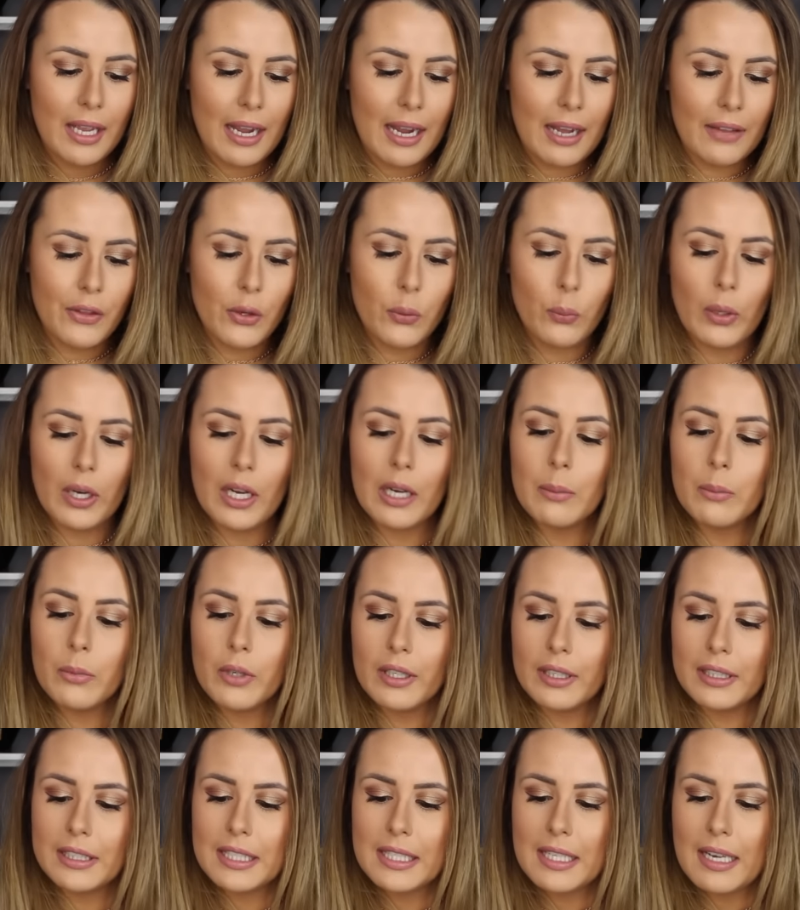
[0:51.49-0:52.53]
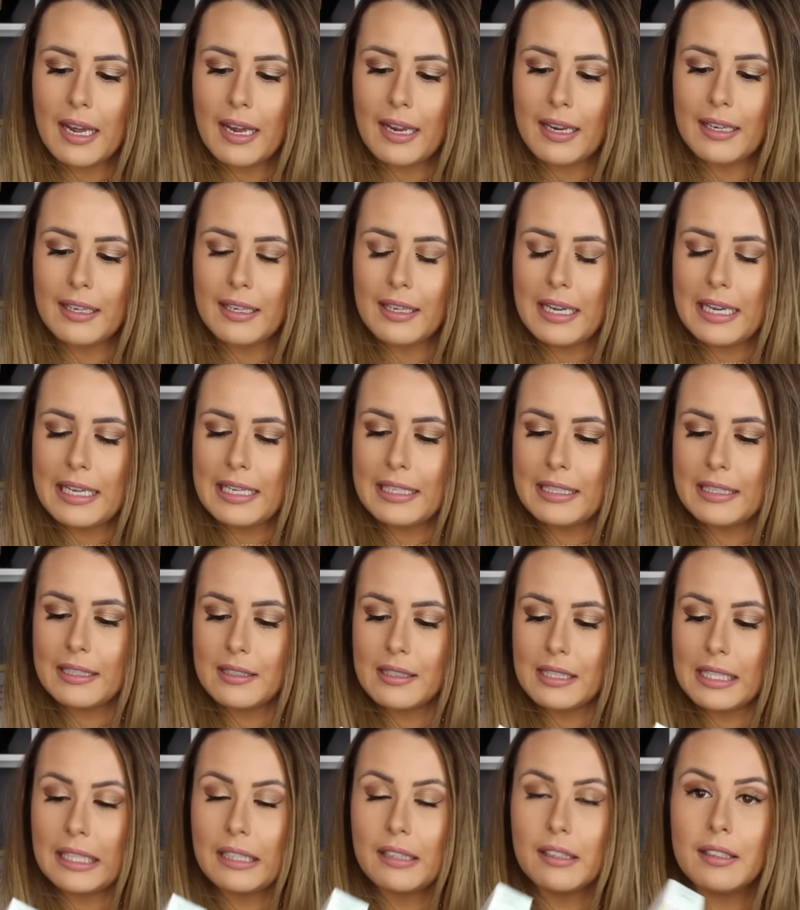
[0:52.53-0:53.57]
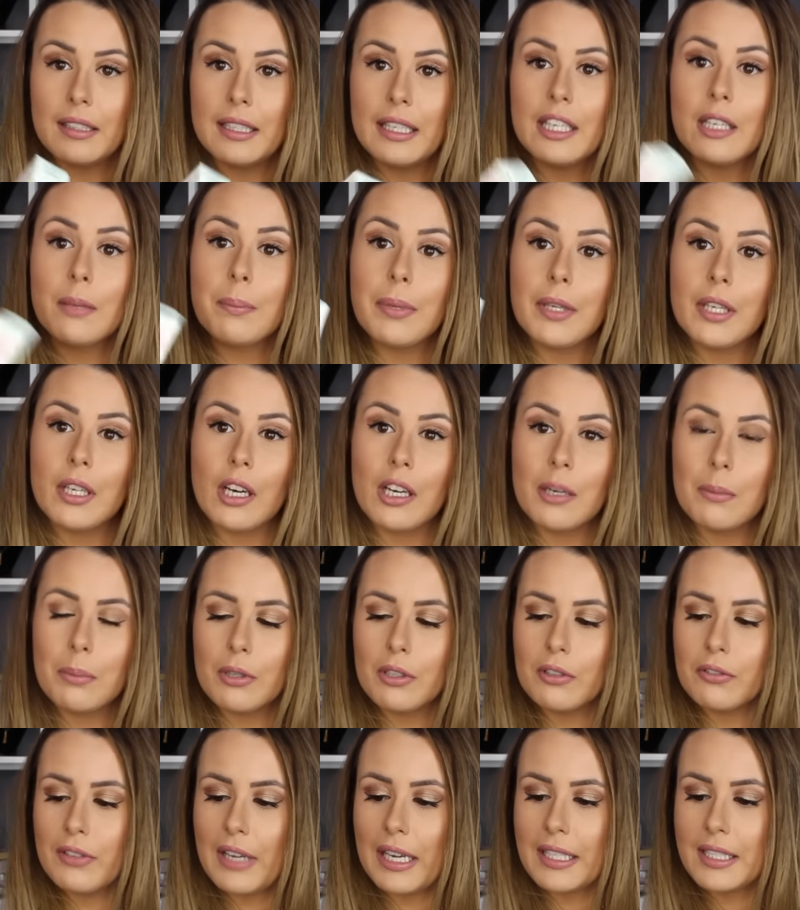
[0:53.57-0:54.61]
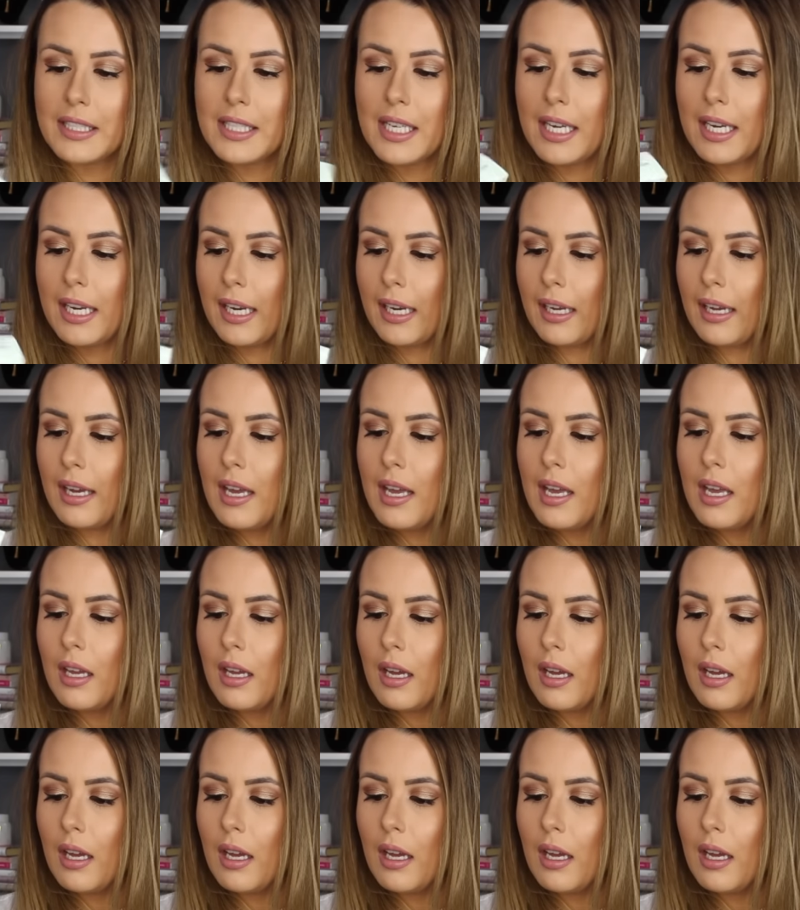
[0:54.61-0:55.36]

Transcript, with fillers: And the one I'm wearing today is the Clinique Beyond Perfecting